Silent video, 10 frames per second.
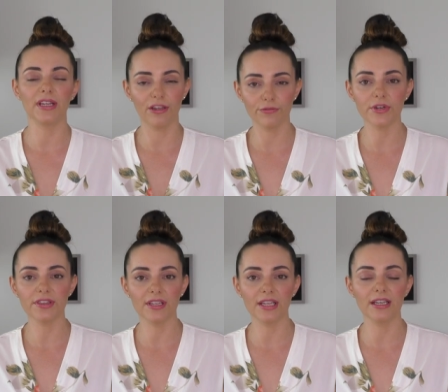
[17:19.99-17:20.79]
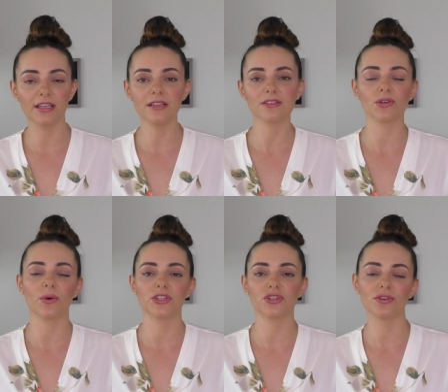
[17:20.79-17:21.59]
everything in so
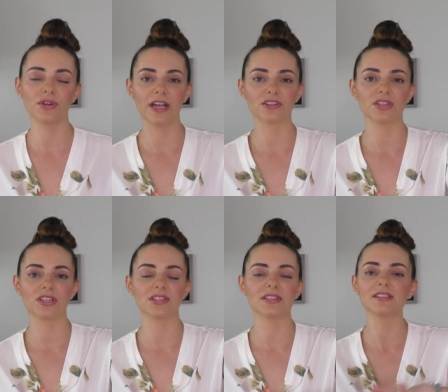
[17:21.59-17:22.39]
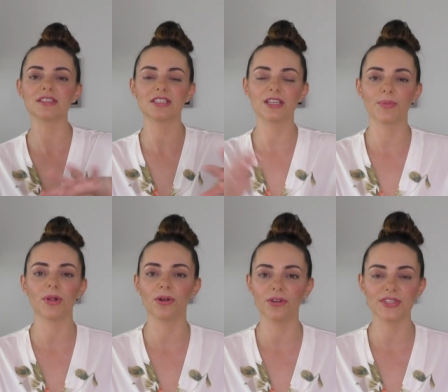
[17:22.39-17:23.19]
i don't actually just tip
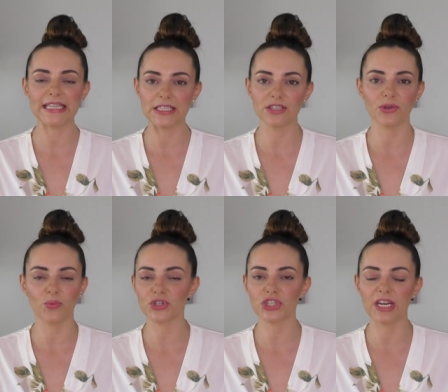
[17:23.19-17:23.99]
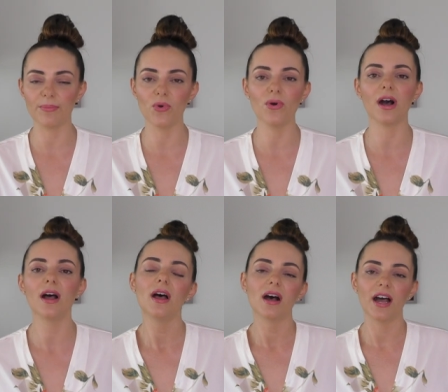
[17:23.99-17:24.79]
clothes into the wash anymore
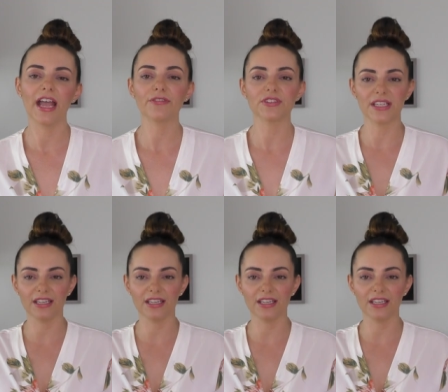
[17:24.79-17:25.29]
i have to